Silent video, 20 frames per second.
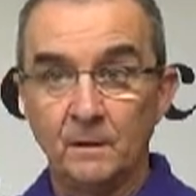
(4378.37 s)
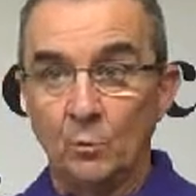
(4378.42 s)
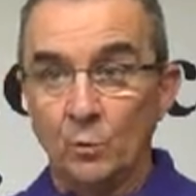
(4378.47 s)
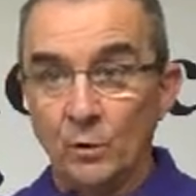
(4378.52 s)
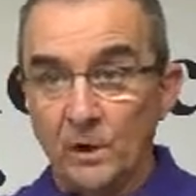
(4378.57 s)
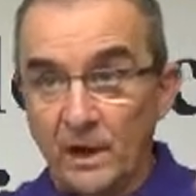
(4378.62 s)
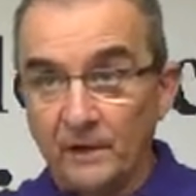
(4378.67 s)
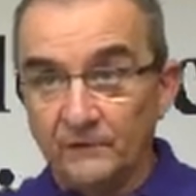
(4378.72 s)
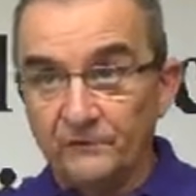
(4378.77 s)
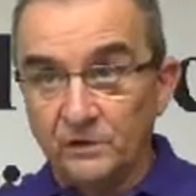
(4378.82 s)

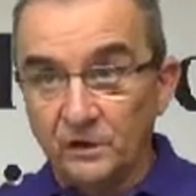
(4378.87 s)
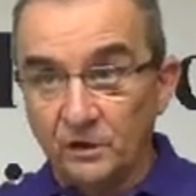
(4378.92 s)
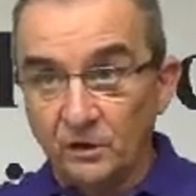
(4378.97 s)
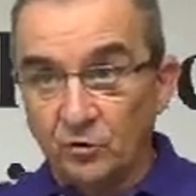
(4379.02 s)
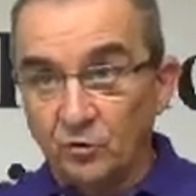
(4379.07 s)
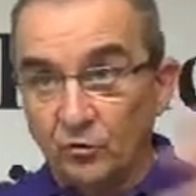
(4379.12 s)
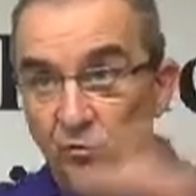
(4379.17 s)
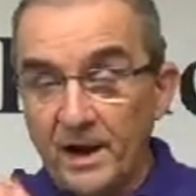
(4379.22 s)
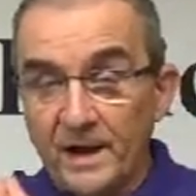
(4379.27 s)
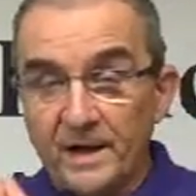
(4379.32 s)
We have to
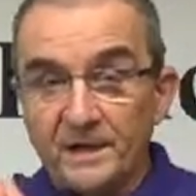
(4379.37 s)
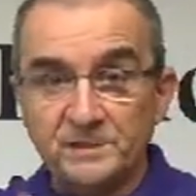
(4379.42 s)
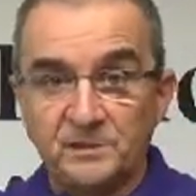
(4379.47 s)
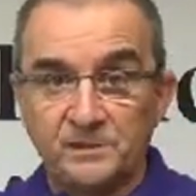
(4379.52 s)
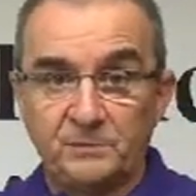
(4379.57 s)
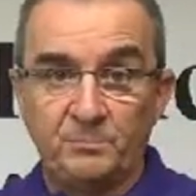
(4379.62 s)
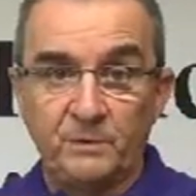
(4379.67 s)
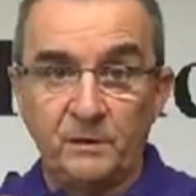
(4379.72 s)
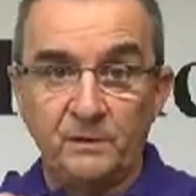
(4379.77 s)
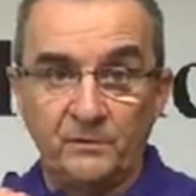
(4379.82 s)

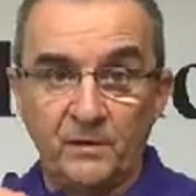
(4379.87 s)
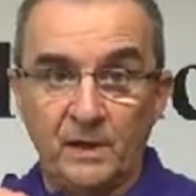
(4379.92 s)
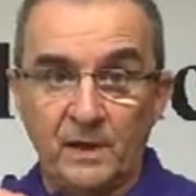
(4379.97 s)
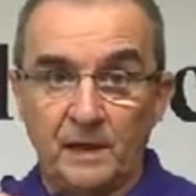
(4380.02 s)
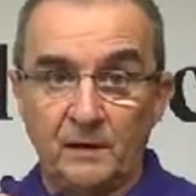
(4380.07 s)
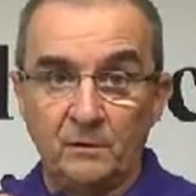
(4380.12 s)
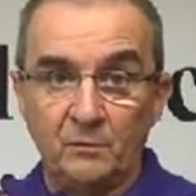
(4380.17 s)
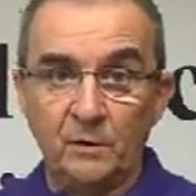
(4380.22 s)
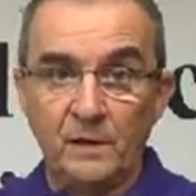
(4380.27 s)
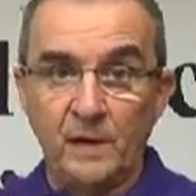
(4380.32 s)
grasp
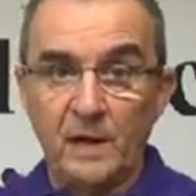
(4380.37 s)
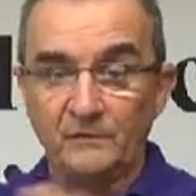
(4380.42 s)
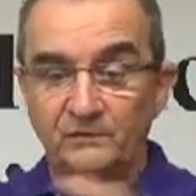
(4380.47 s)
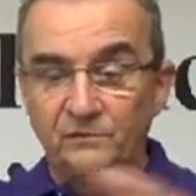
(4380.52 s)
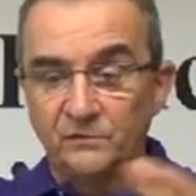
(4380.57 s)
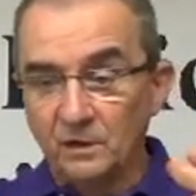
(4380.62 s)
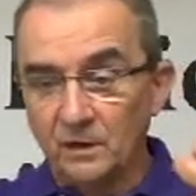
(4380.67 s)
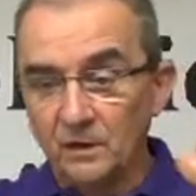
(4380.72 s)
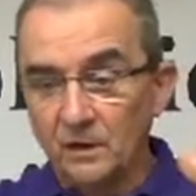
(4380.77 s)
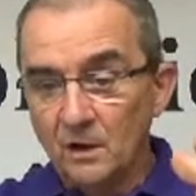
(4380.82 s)
that. We
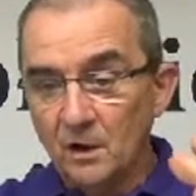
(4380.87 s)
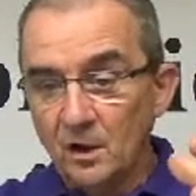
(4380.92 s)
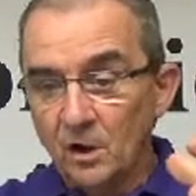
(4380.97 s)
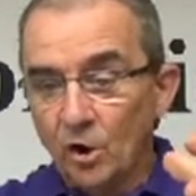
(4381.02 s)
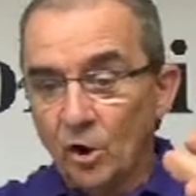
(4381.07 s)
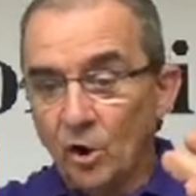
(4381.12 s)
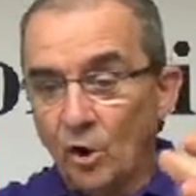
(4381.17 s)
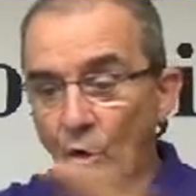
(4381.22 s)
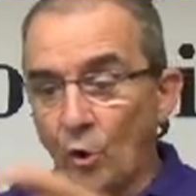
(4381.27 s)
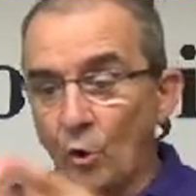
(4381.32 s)
have to
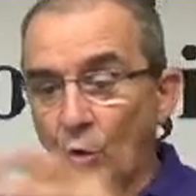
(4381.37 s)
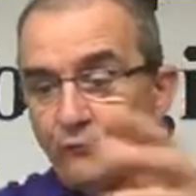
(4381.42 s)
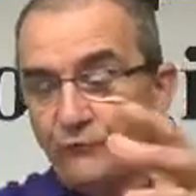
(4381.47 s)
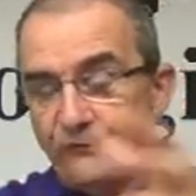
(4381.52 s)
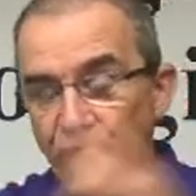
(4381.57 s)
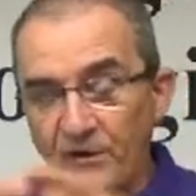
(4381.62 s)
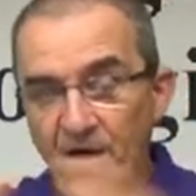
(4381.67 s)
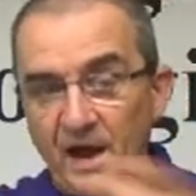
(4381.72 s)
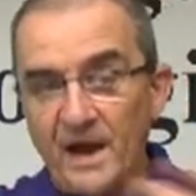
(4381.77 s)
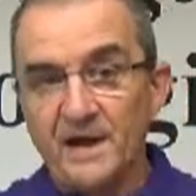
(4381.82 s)
hold
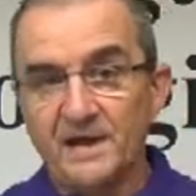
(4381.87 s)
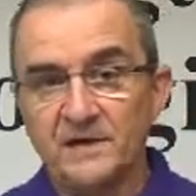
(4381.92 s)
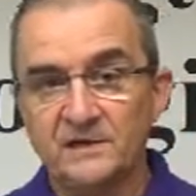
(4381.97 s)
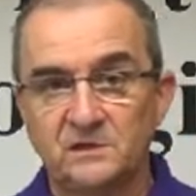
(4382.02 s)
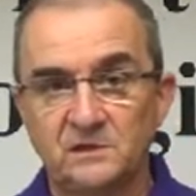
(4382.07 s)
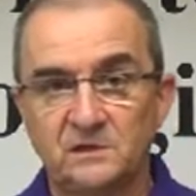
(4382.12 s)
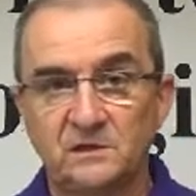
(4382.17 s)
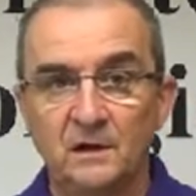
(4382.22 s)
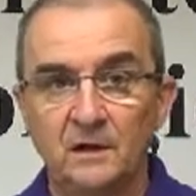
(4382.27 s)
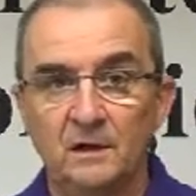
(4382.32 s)

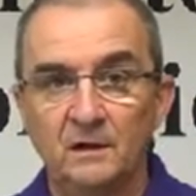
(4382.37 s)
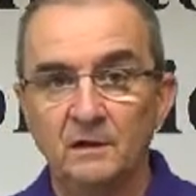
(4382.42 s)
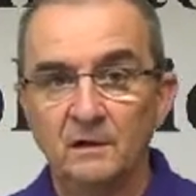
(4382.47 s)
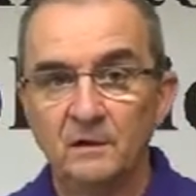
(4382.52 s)
fast